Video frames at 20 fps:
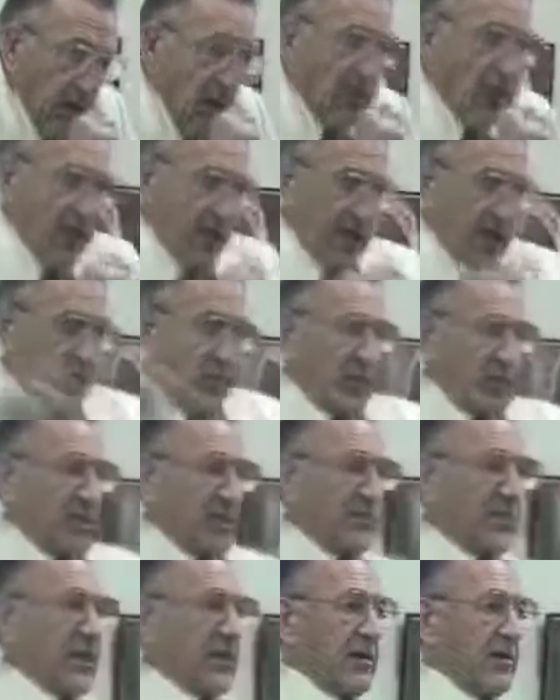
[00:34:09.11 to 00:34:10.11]
In other words,
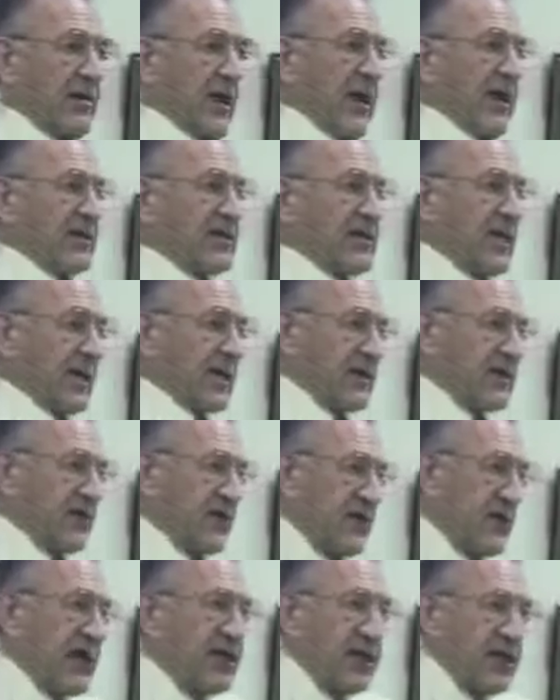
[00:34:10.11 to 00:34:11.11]
the brother Brown said
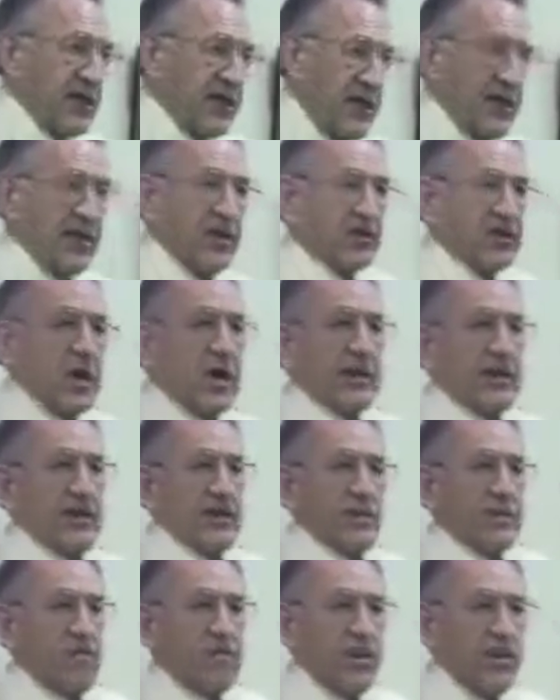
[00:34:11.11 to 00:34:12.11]
to the Indian, the Indian talking to
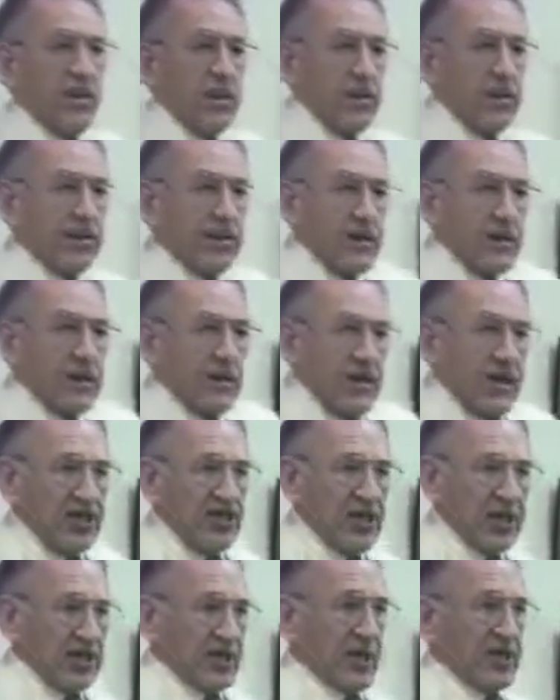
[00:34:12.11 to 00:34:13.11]
him, he
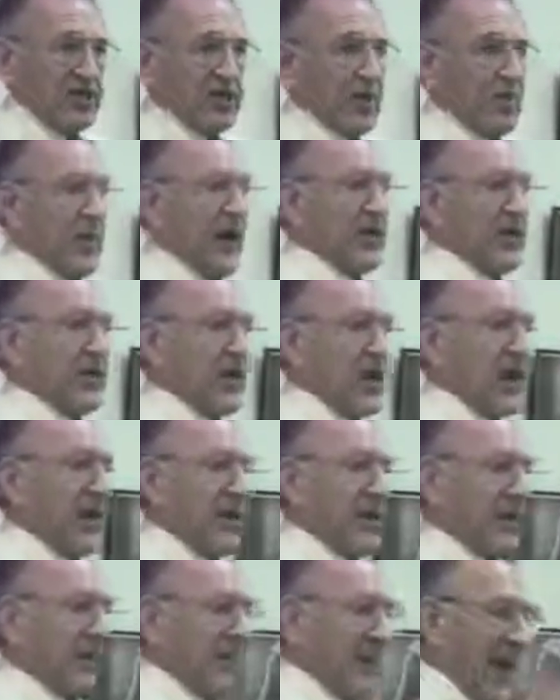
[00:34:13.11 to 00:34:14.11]
said, There's a white
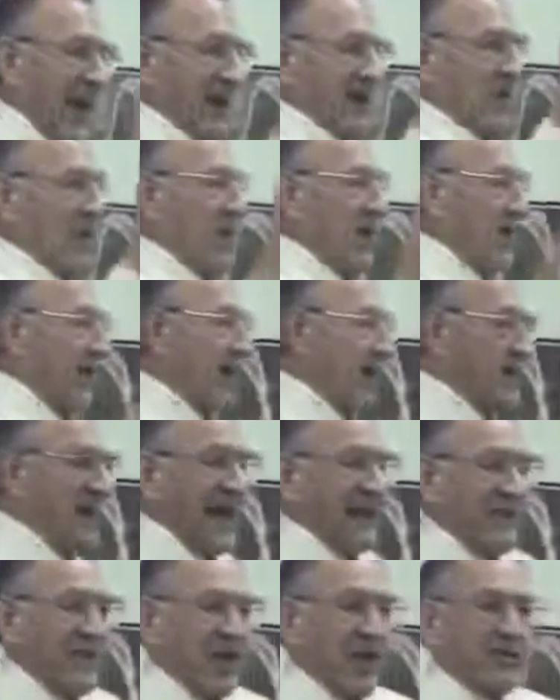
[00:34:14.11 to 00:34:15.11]
dog and a black dog
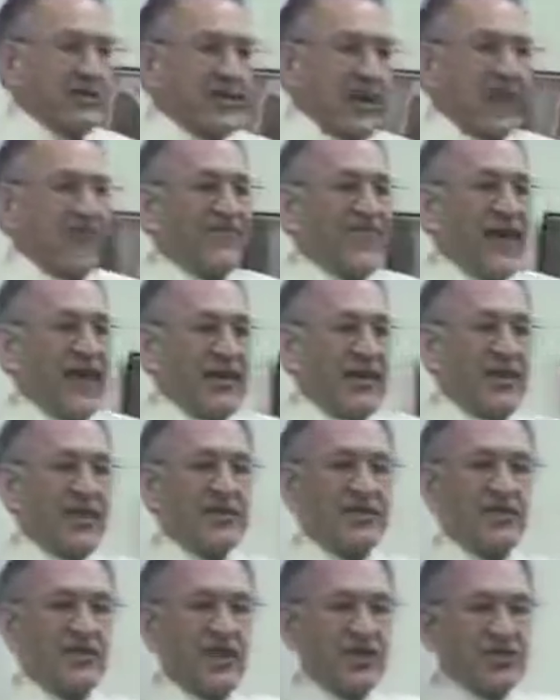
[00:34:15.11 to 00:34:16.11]
inside me we all time fight. He
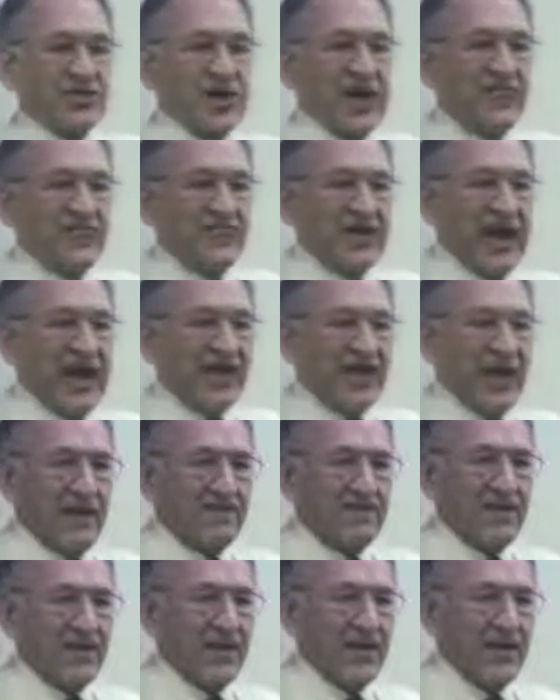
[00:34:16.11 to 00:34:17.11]
said, Well, Chief, tell me,
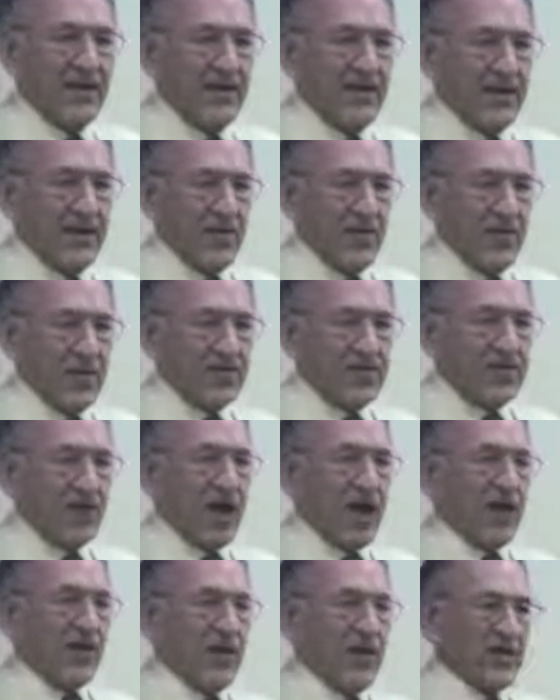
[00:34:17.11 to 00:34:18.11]
which
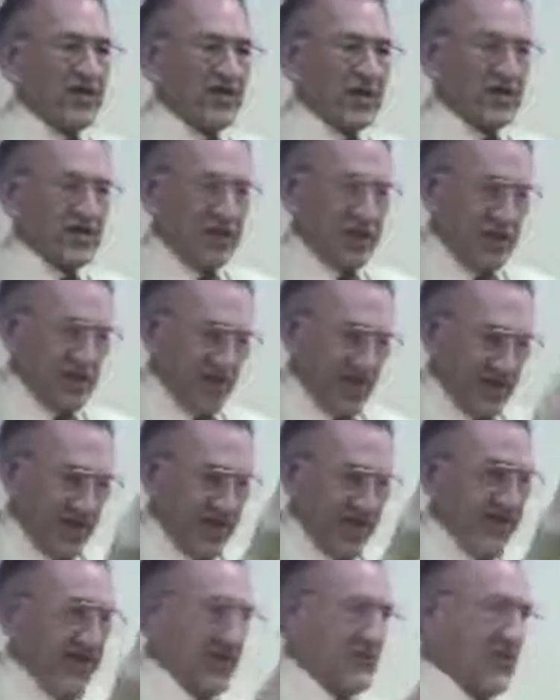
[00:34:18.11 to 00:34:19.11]
dog wins? He said, The one
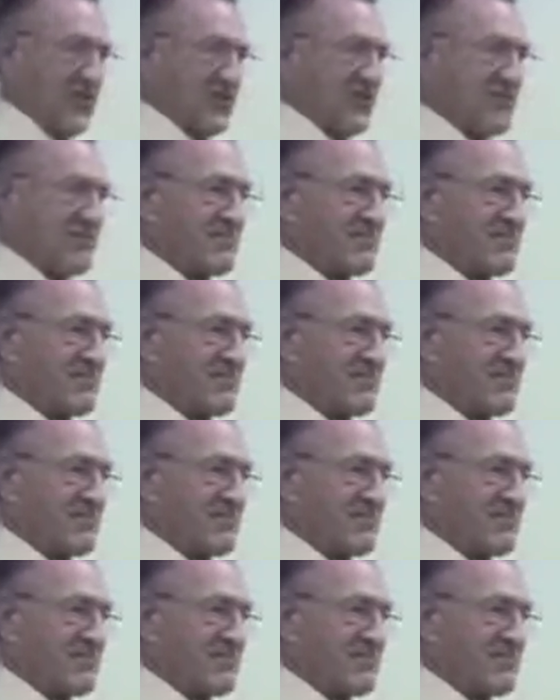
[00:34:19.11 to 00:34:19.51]
I feed most.